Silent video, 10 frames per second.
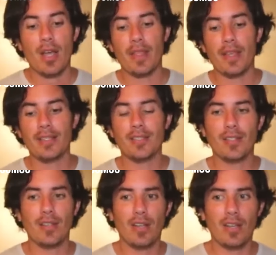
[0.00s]
is
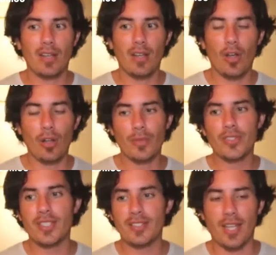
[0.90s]
almost the
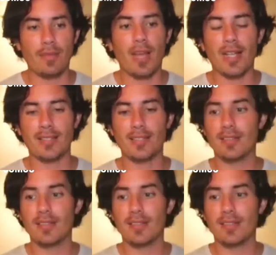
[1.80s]
same as